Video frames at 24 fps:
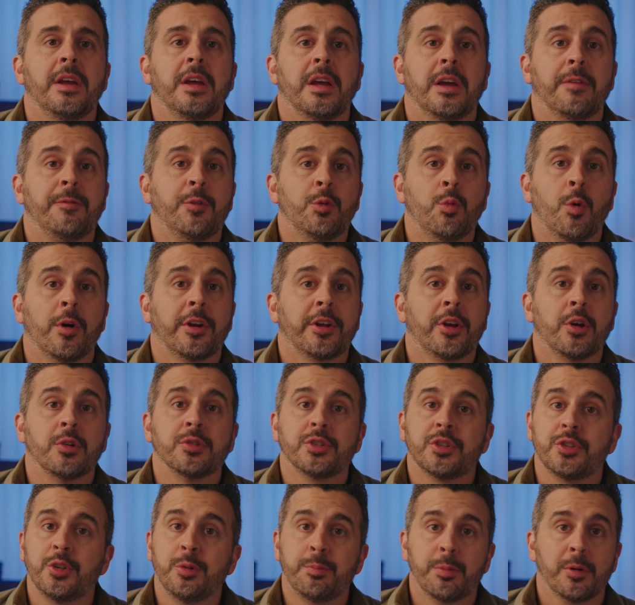If you want to go
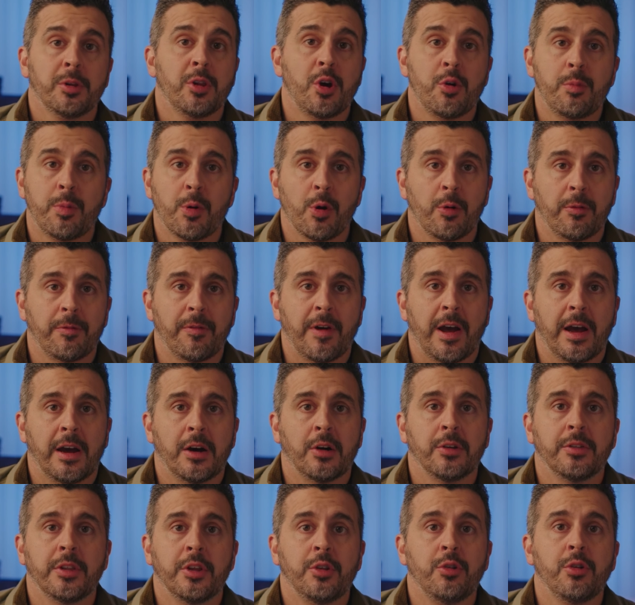super low
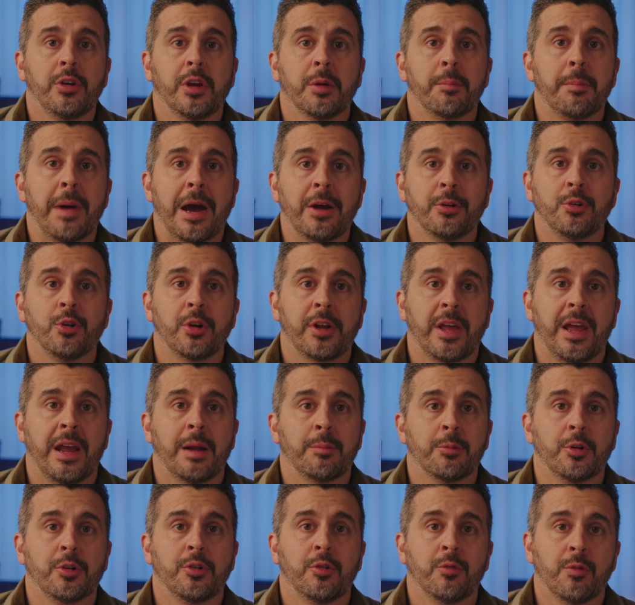profile, then you can mount your
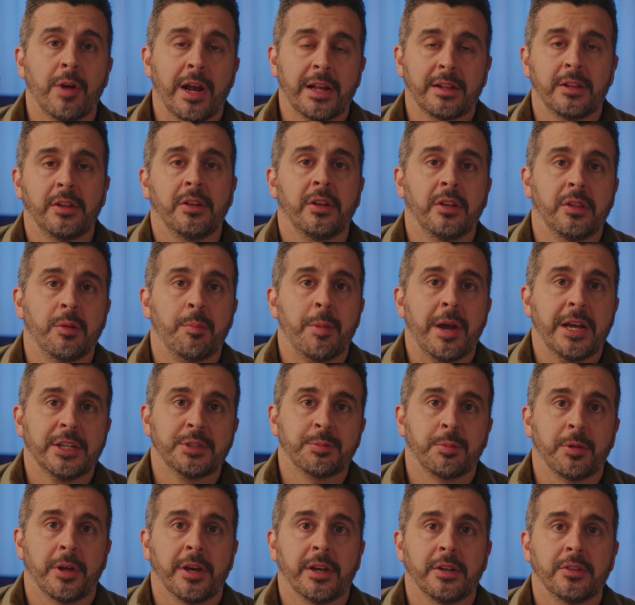camera directly to the base
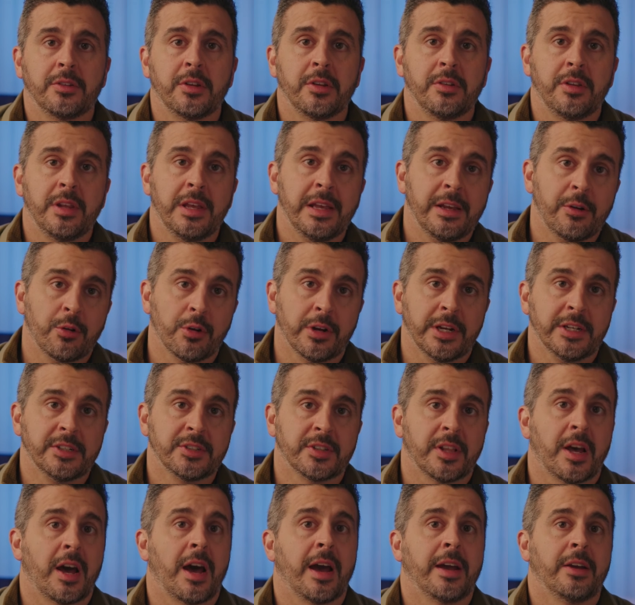plate to decrease
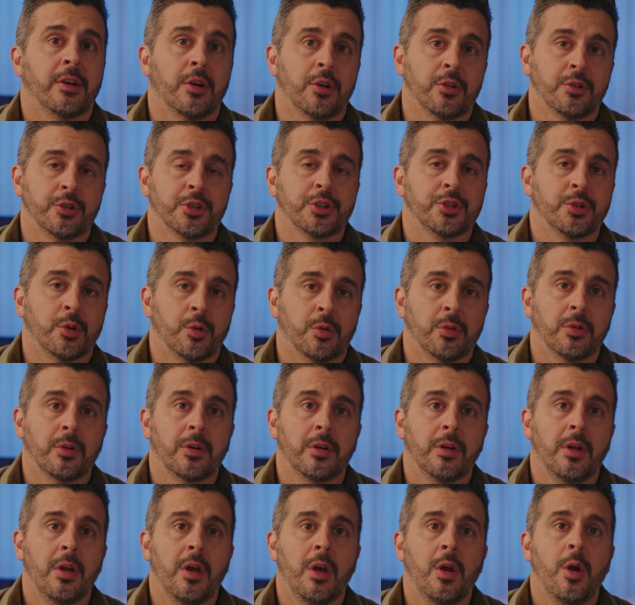the height on your
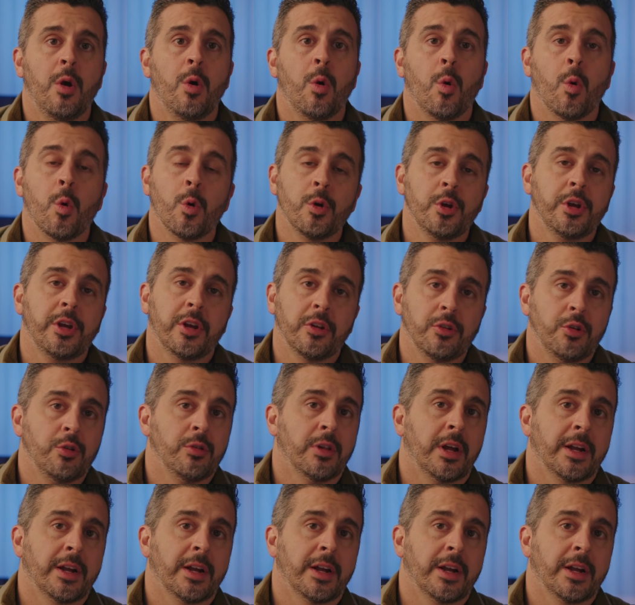shoulder. Or you can do